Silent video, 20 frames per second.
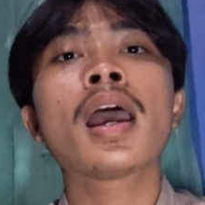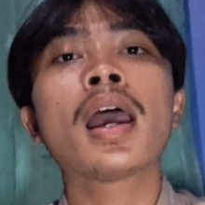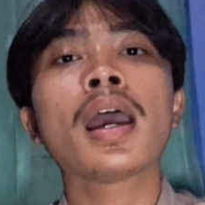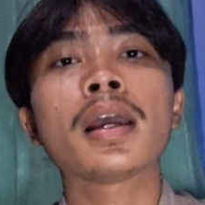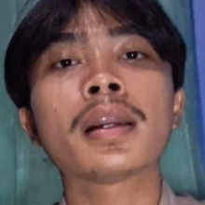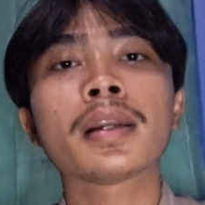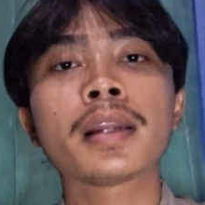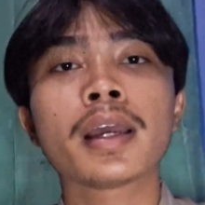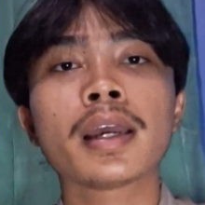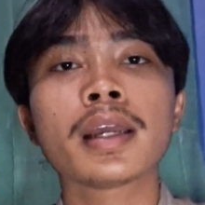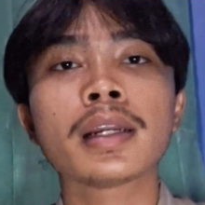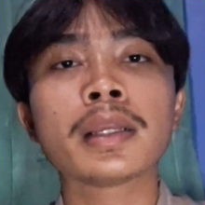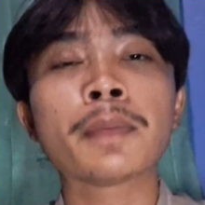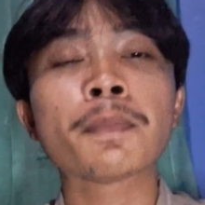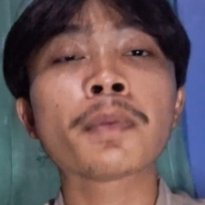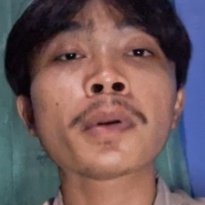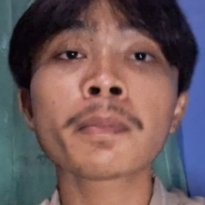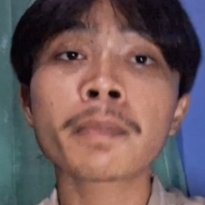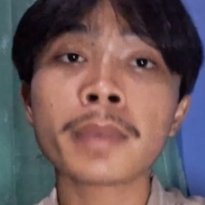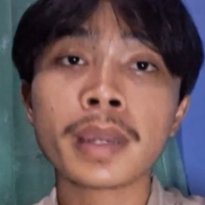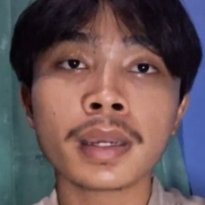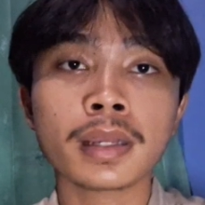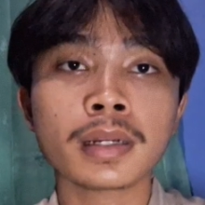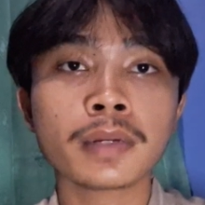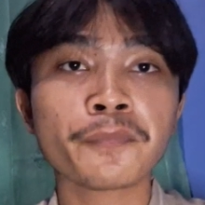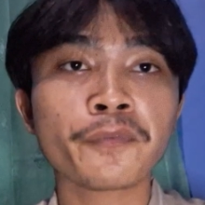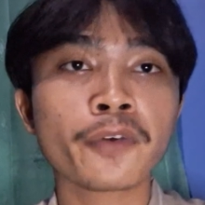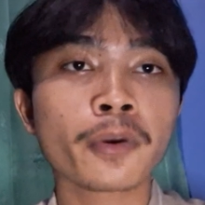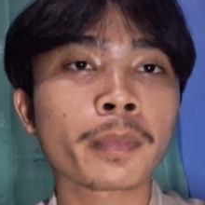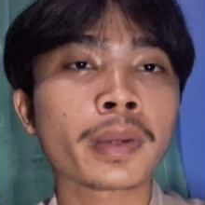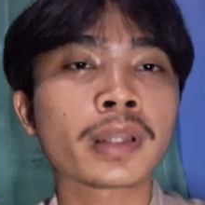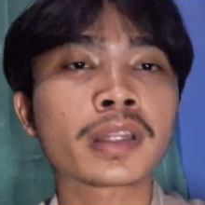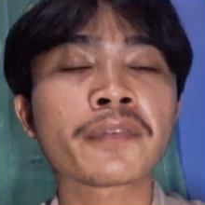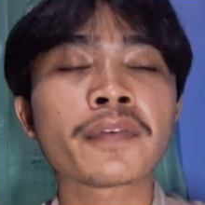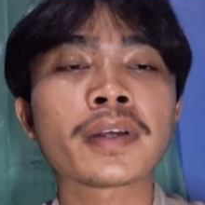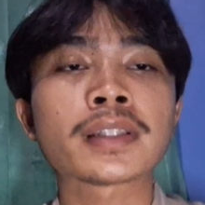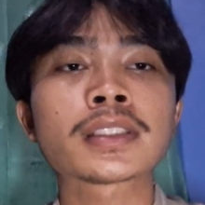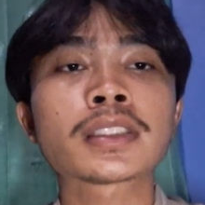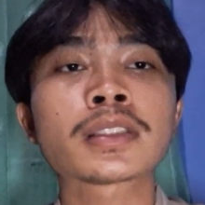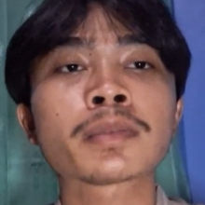and then implement formative
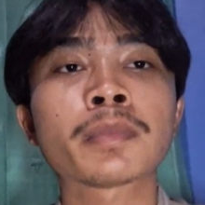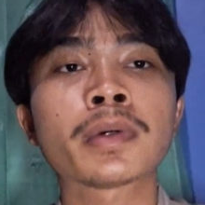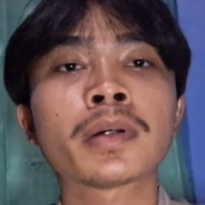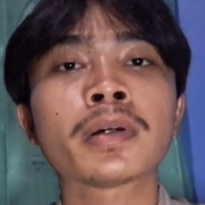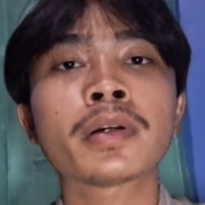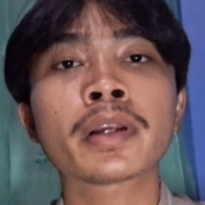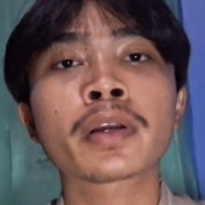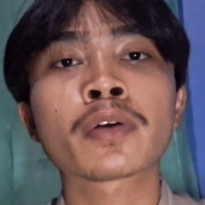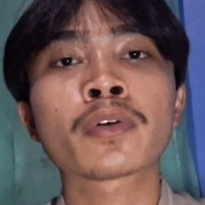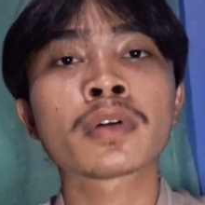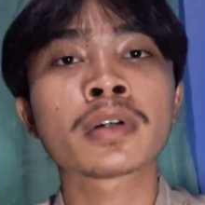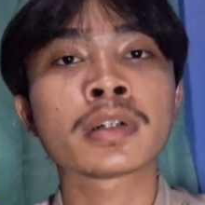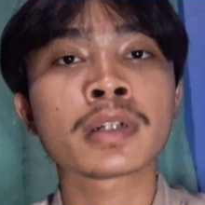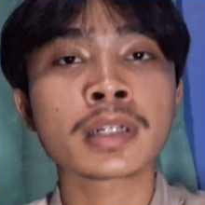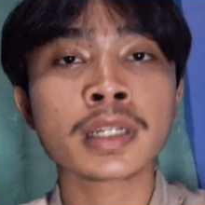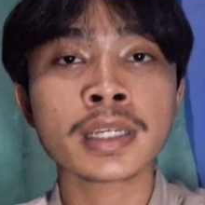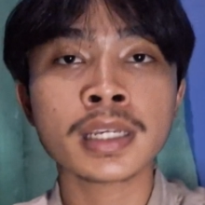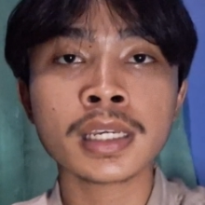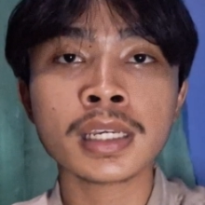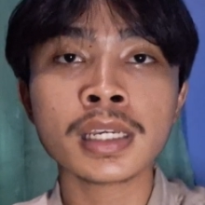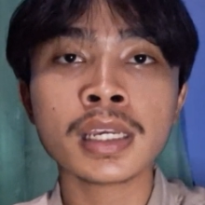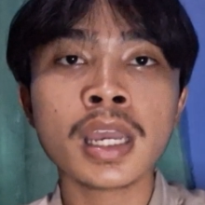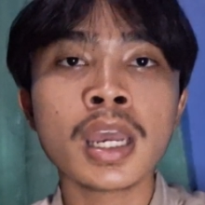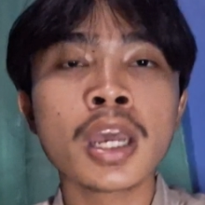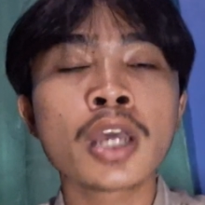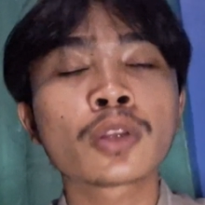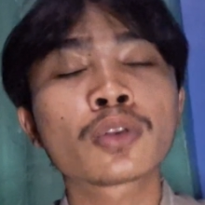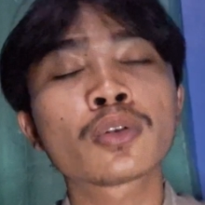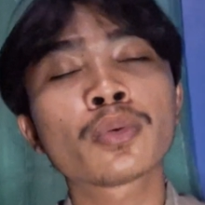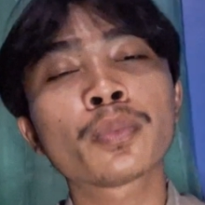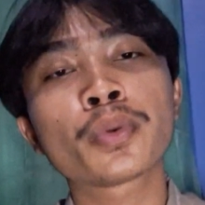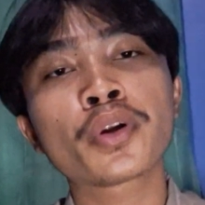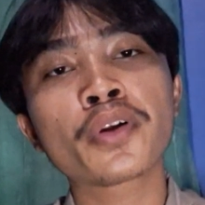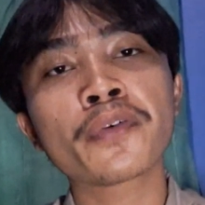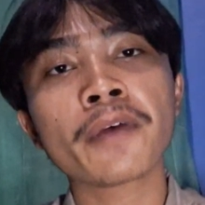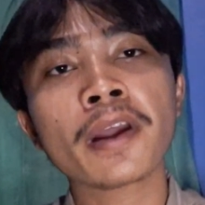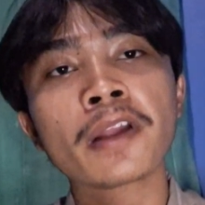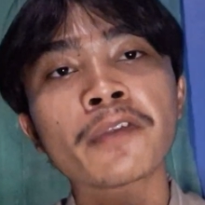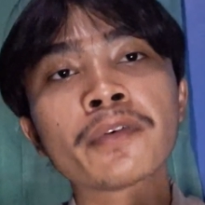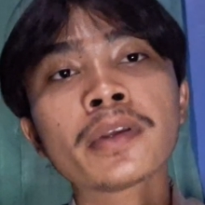assessment regularly to
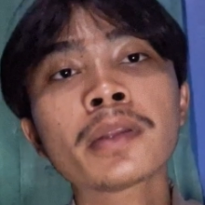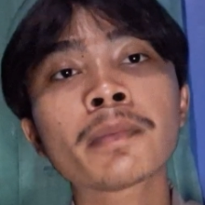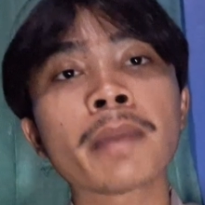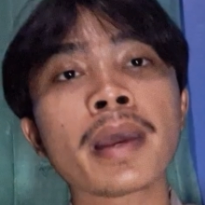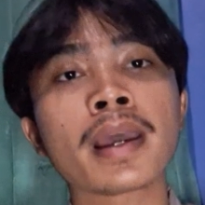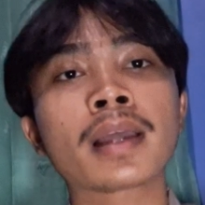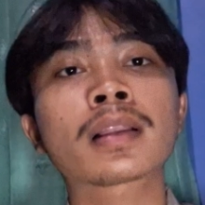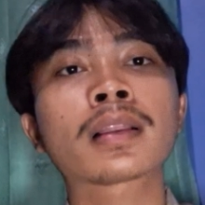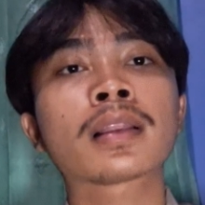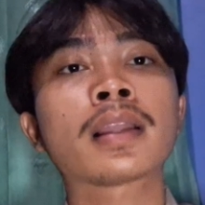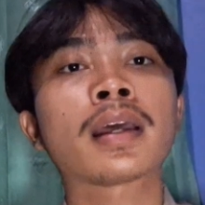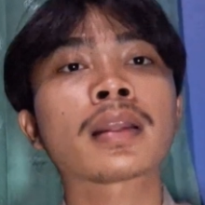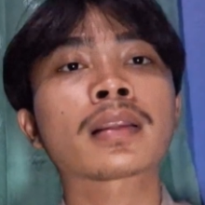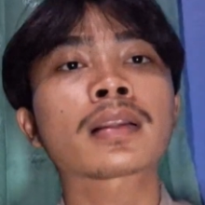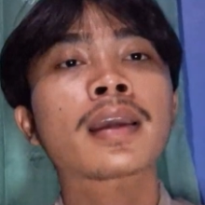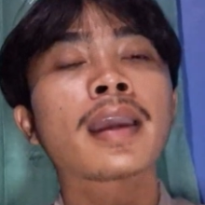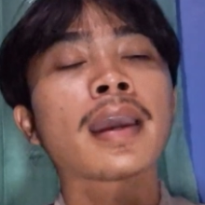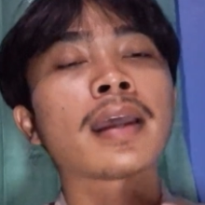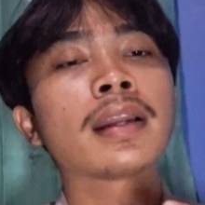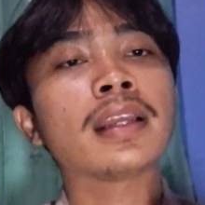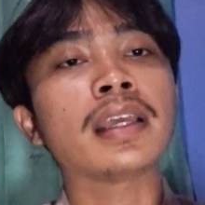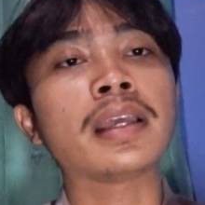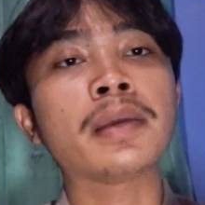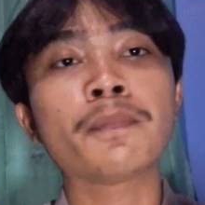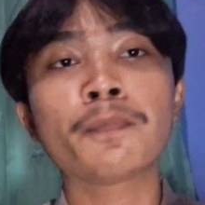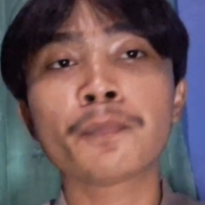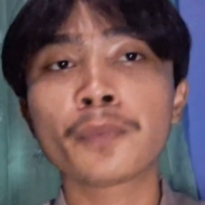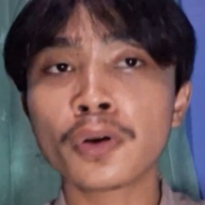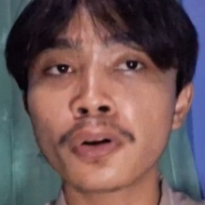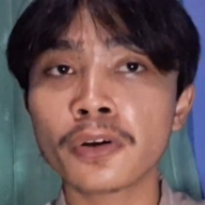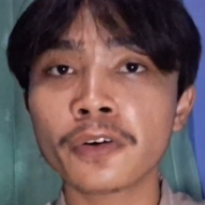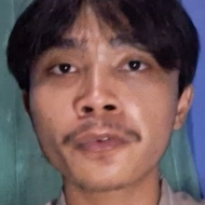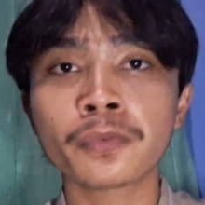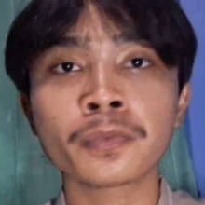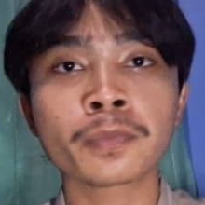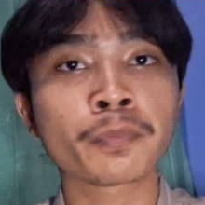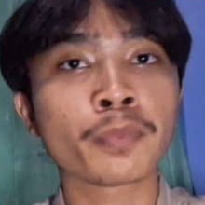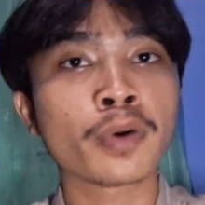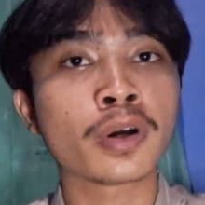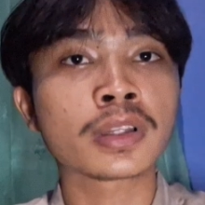provide feedback that can improve
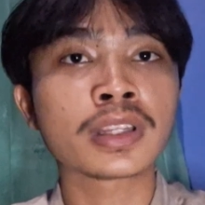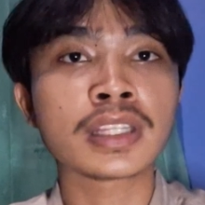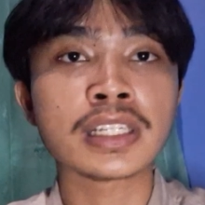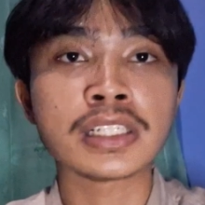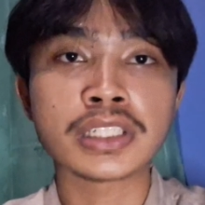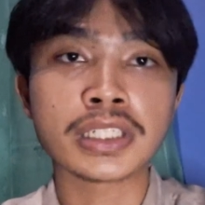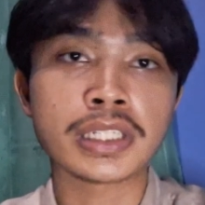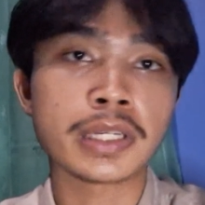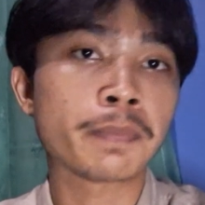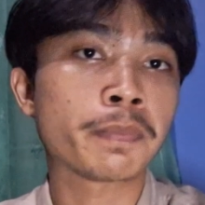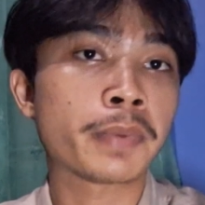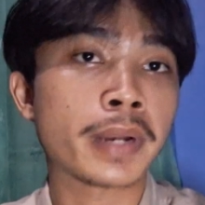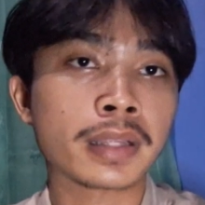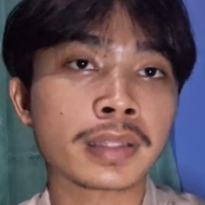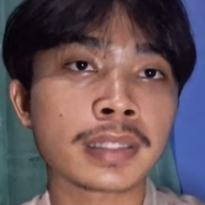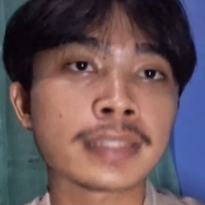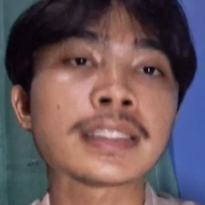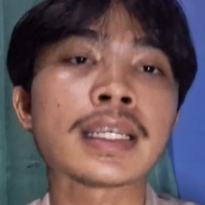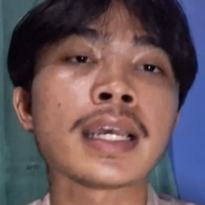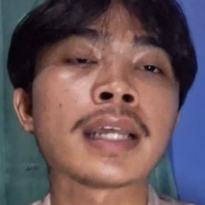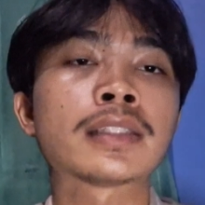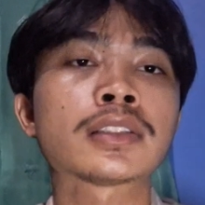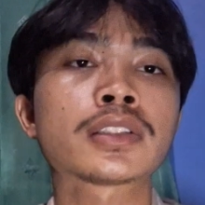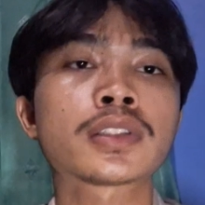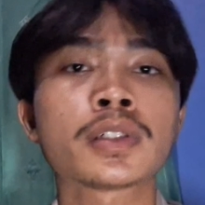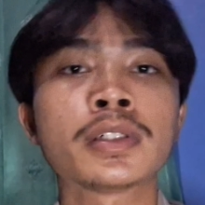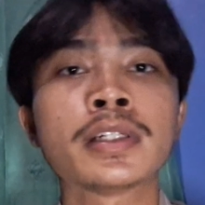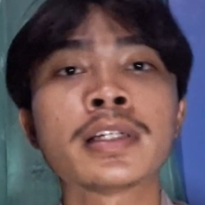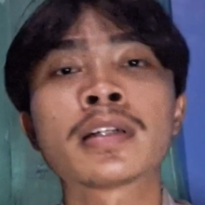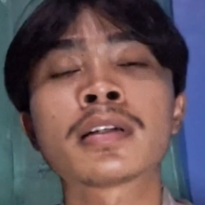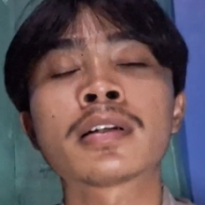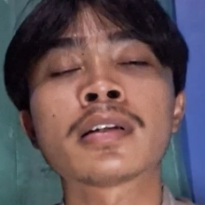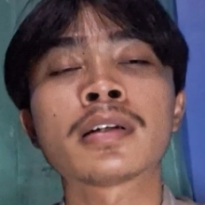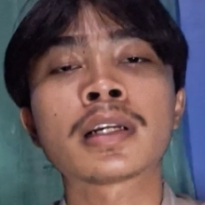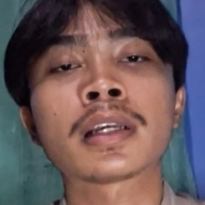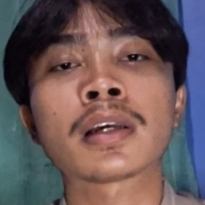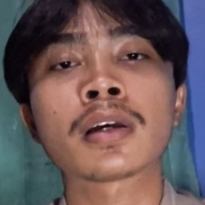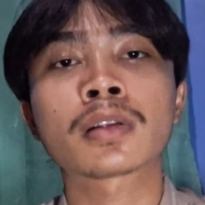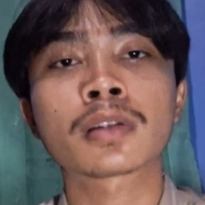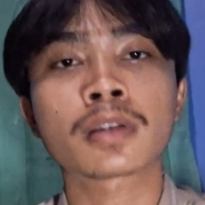both teaching practice and student
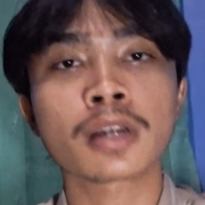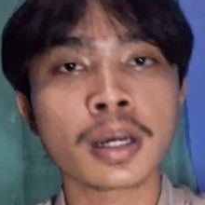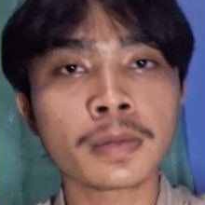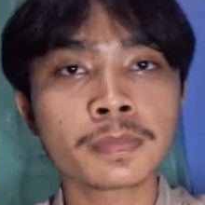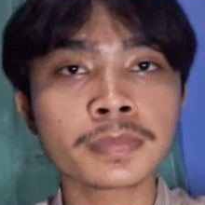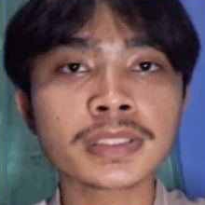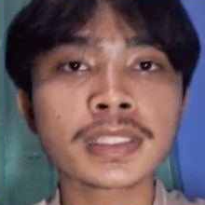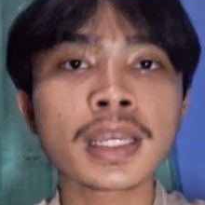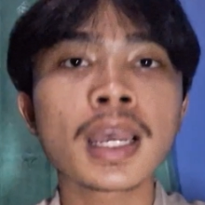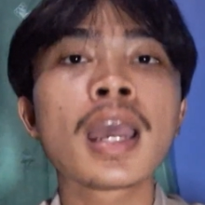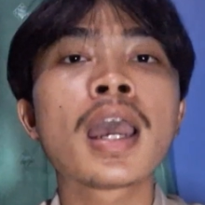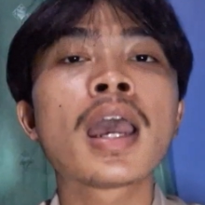learning outcomes.